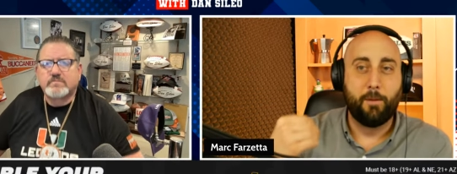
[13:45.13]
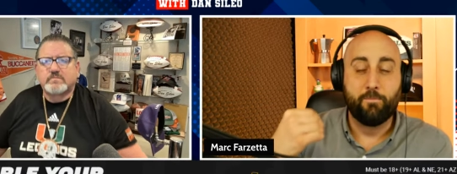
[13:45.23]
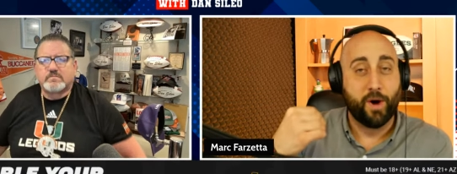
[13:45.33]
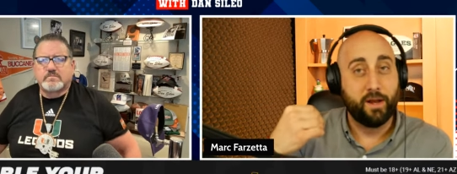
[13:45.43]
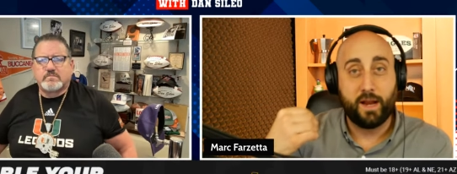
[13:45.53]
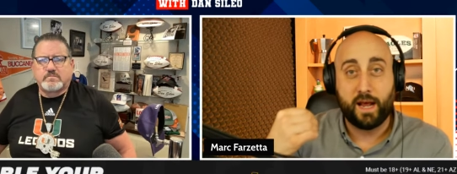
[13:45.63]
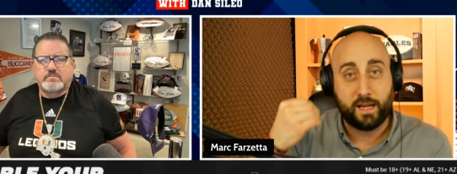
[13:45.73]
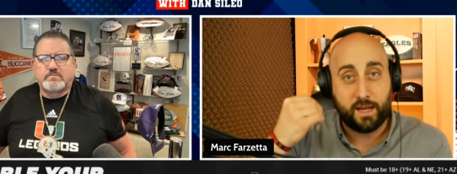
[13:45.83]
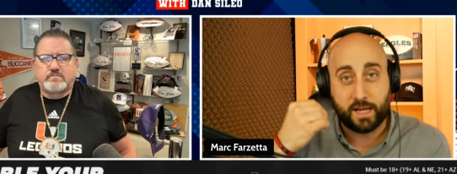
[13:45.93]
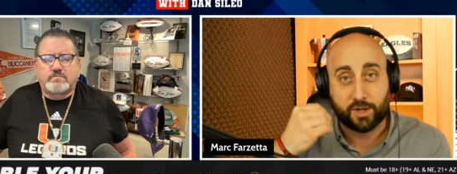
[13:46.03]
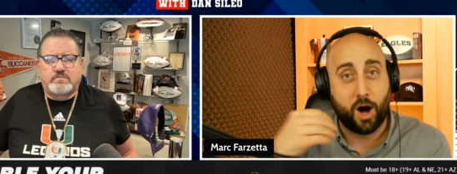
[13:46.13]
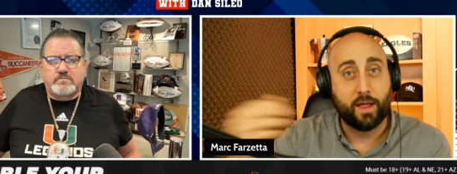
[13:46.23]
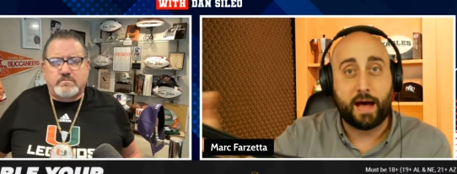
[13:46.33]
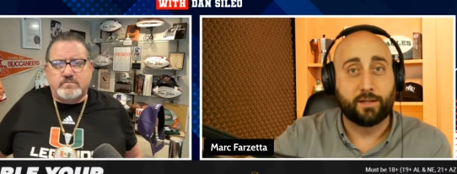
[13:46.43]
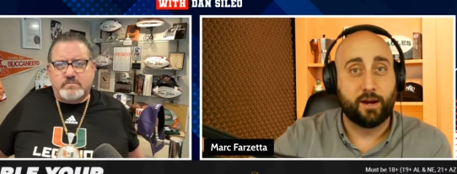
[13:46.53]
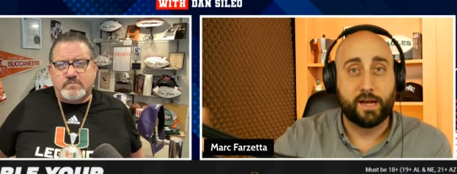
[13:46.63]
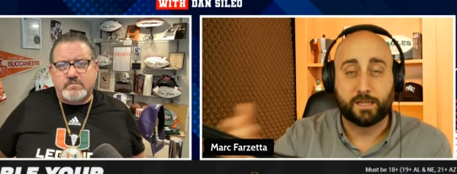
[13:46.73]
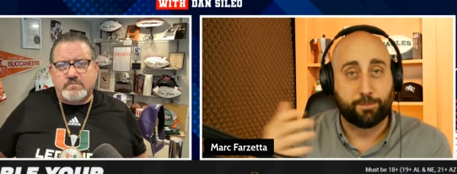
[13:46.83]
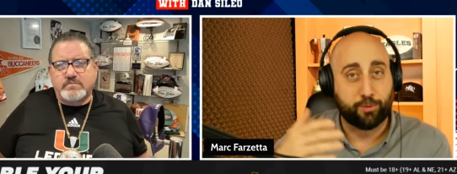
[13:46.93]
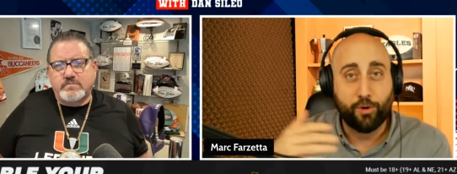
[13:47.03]
Speaker 1: but it, it's all out there. It's a
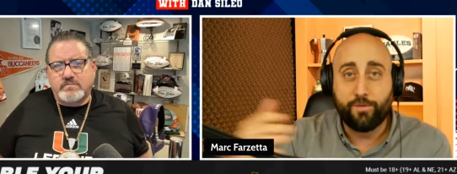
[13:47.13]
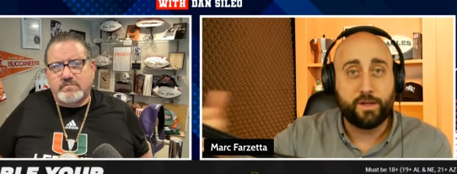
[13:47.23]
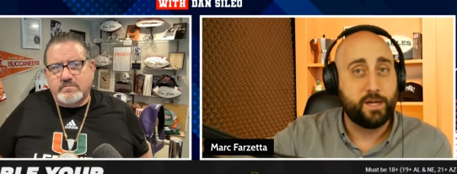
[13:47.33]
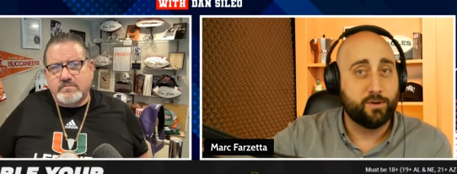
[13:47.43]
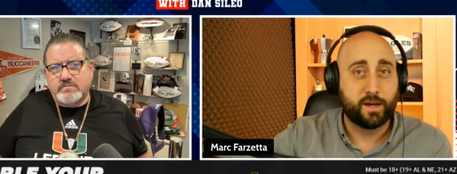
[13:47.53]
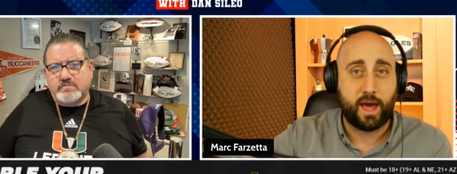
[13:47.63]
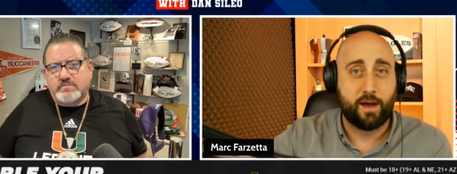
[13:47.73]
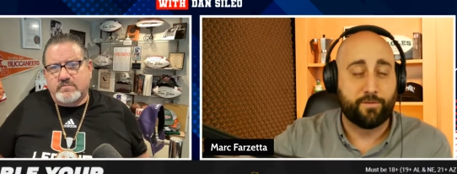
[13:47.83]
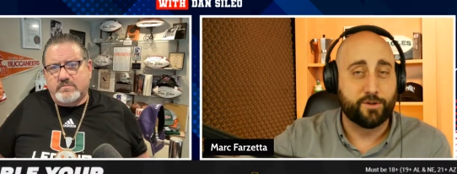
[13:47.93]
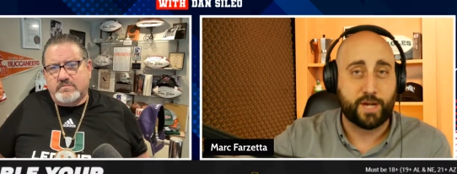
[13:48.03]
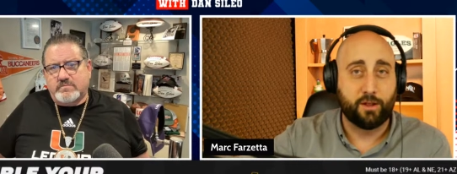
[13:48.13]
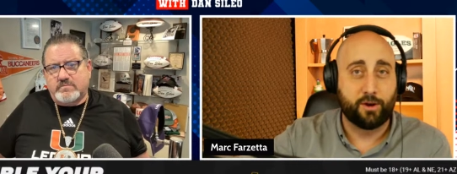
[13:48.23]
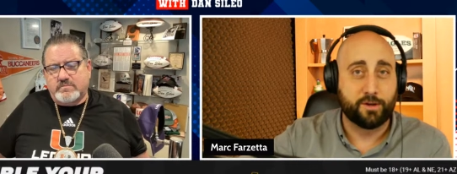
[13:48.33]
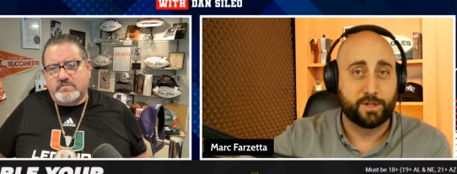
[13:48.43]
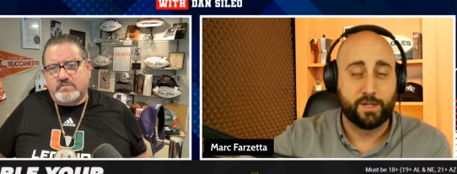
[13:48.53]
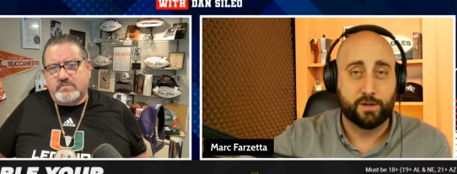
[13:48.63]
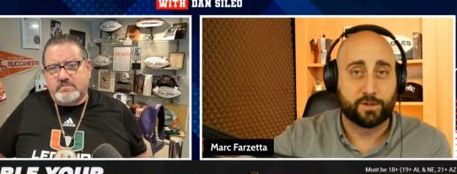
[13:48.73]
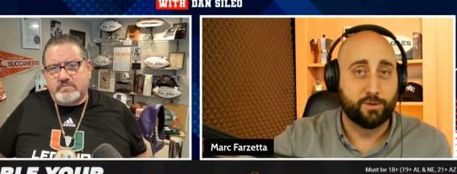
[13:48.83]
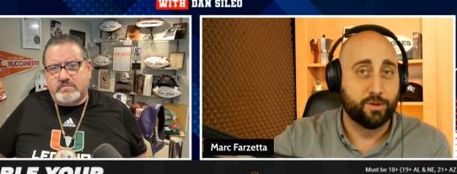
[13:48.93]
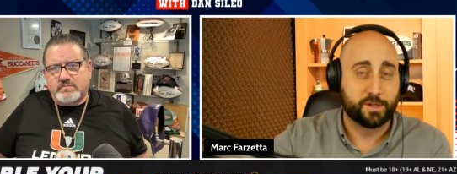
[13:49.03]
prove it year again for Jalen Hurts in year two
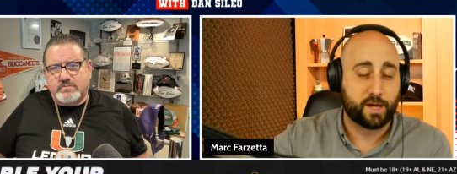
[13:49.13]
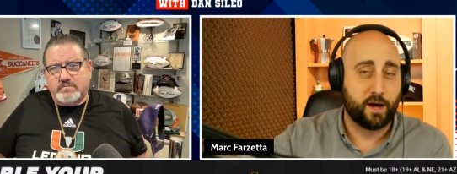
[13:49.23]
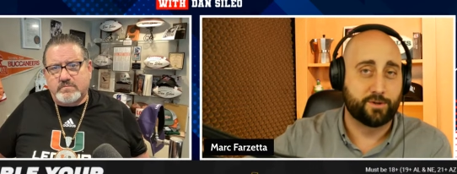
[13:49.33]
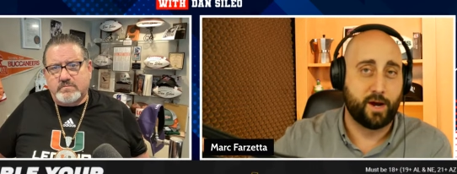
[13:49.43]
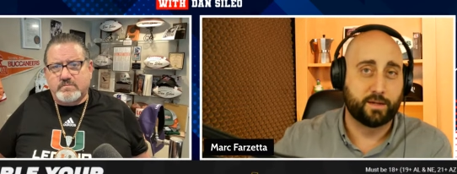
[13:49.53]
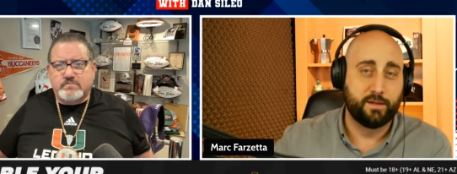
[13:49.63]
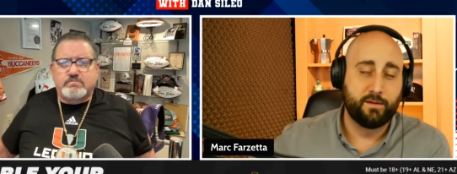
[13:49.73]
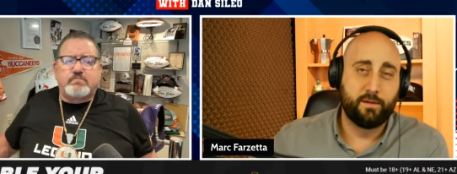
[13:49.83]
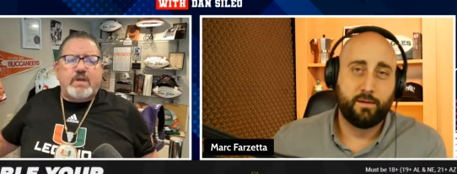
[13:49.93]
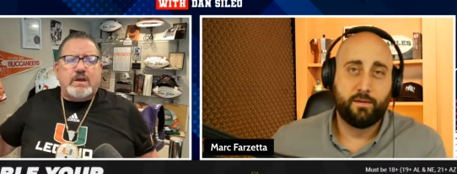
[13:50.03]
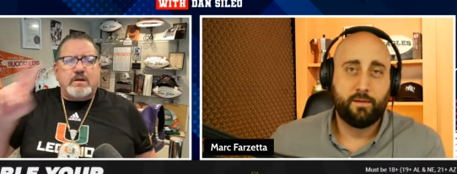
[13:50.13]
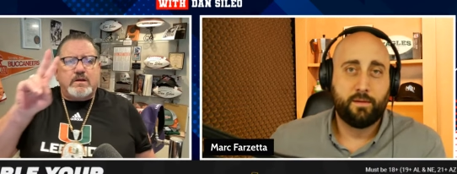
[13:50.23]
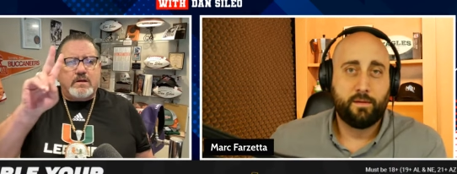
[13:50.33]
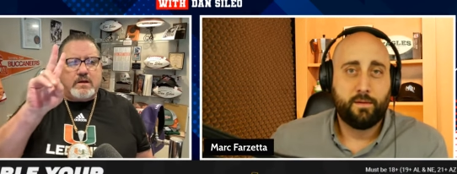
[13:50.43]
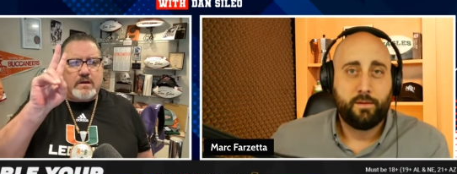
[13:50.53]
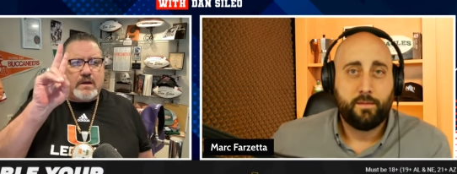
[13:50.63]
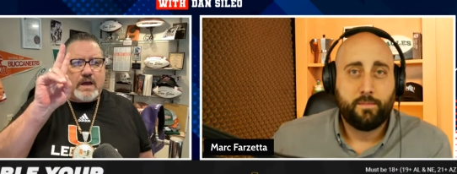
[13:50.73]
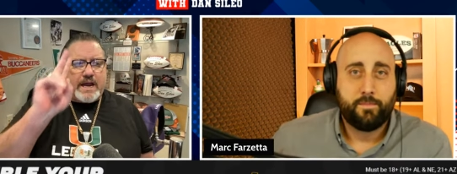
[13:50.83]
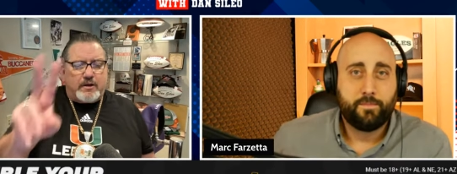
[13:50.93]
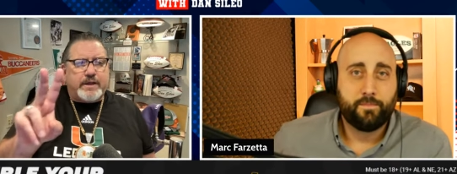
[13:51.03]
of this contract.
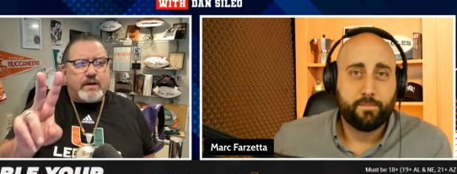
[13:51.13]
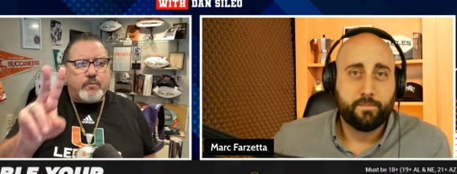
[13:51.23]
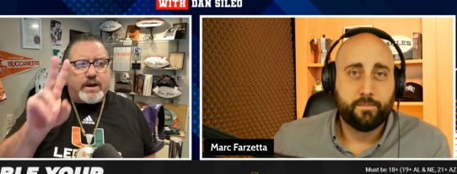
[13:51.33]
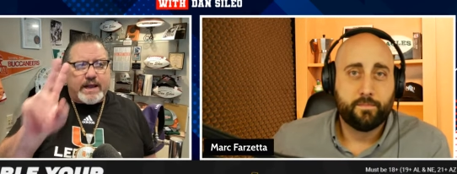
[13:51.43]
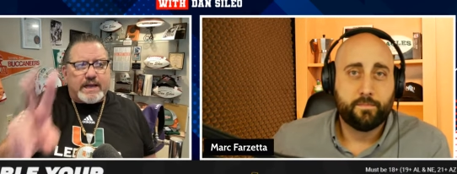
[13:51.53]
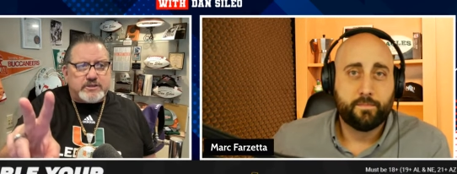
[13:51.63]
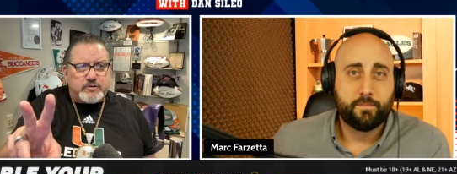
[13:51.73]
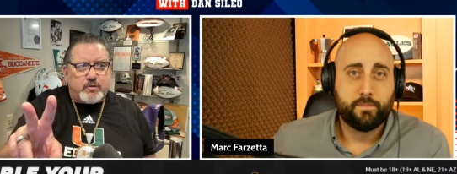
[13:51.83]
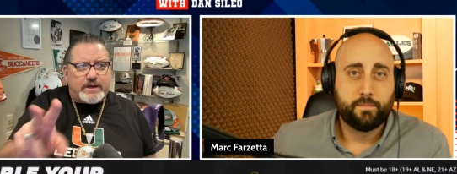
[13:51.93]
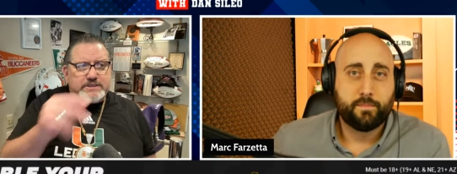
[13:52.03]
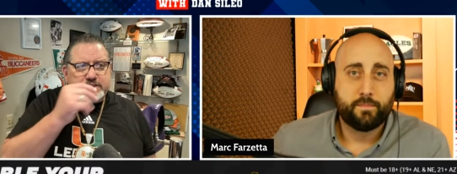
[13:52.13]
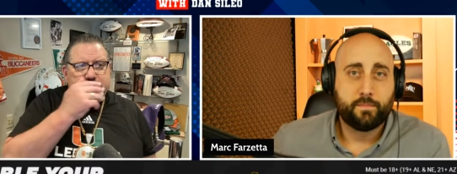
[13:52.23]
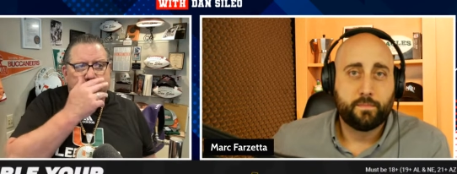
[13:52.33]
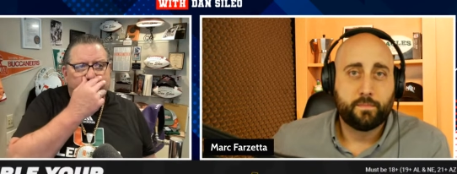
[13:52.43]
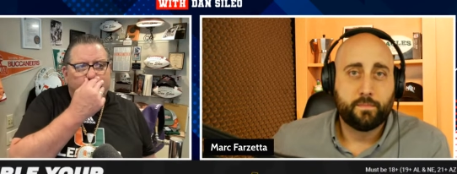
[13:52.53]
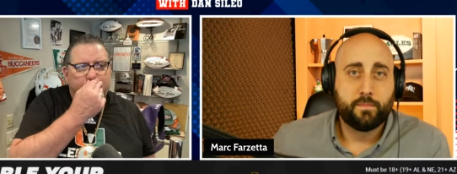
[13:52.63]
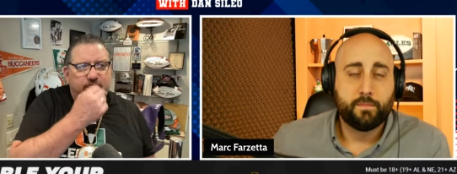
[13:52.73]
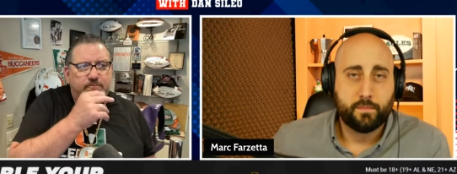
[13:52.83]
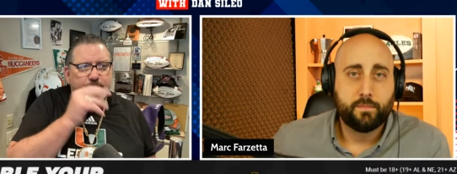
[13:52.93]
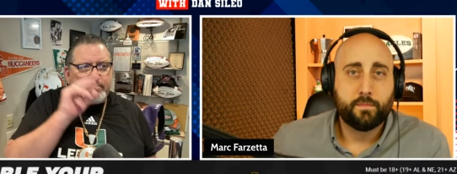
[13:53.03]
Speaker 2: I know you got to run. I got two questions here for you.
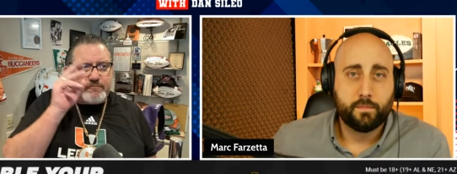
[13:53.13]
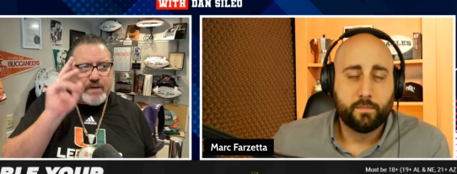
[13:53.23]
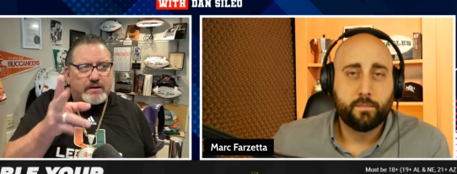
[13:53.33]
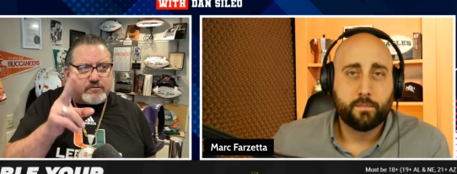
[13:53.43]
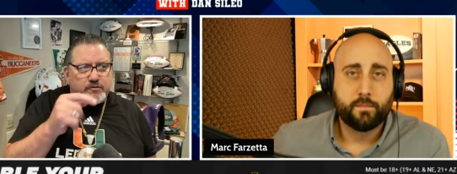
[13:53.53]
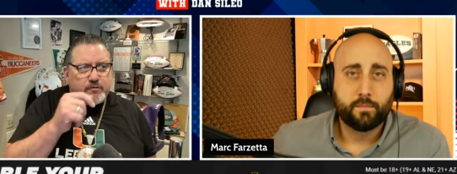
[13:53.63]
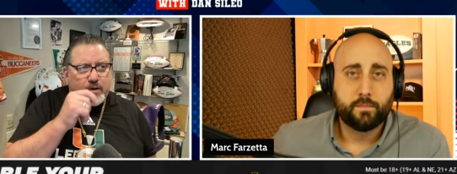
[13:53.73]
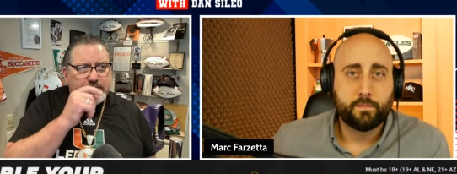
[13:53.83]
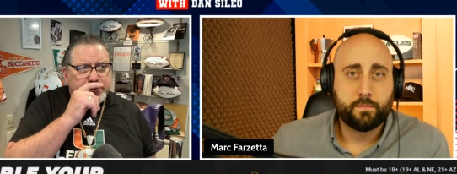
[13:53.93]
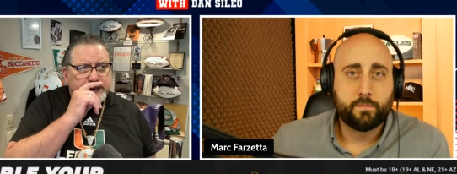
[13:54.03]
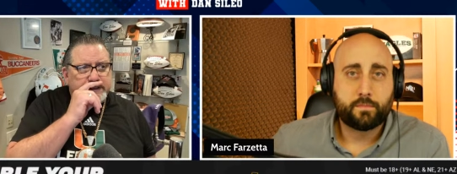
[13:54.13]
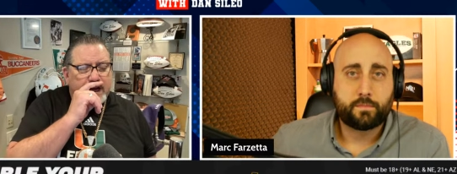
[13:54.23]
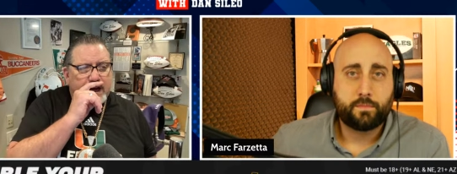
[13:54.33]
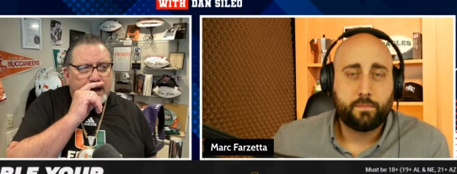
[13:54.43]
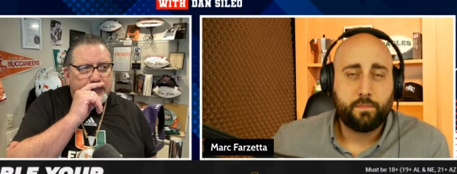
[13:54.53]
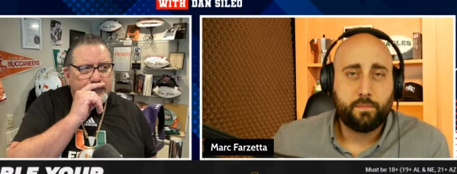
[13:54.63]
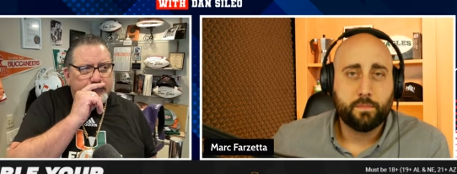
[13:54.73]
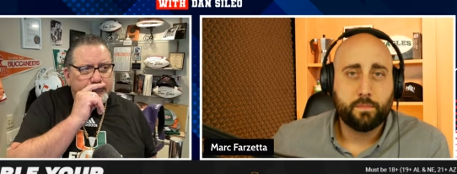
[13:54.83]
Final two questions. Um,